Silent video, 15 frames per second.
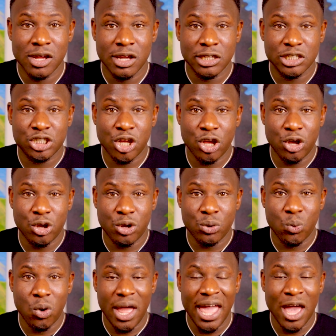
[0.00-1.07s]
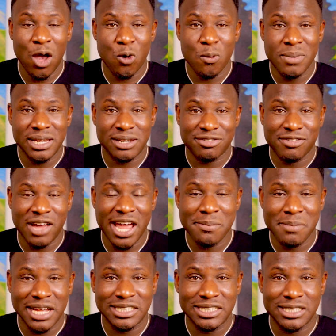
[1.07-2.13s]
So what helped me to find
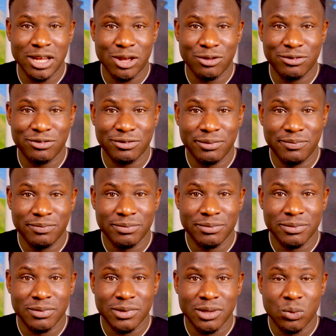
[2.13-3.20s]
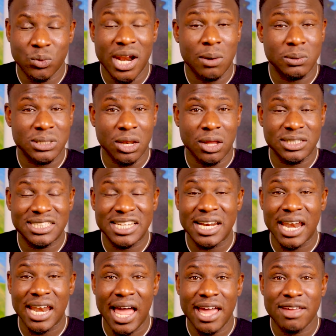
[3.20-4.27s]
myself when I was lost in
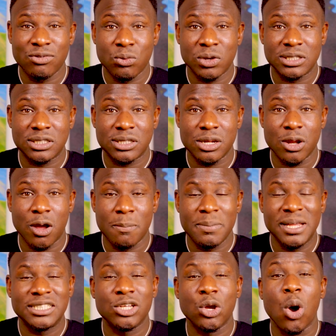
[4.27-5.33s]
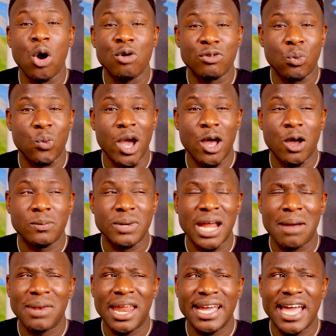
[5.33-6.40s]
life was to not be so overwhelmed.
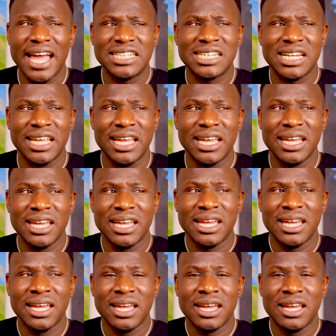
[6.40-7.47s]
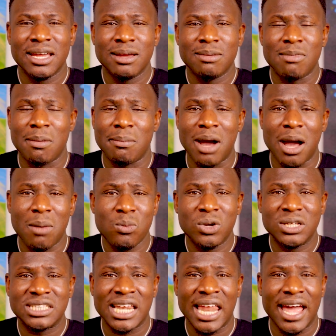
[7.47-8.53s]
I'm like, actually, my mom
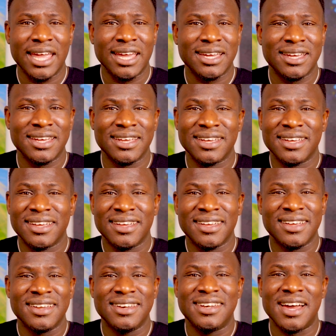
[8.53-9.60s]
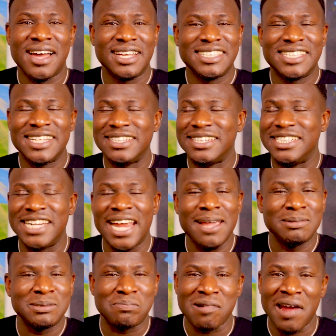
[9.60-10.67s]
was like, dancing to
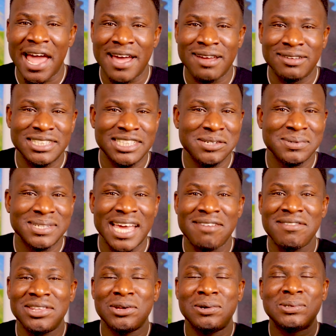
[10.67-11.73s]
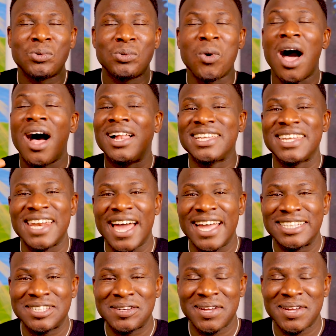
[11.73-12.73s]
James Brown. She was having those wild nights,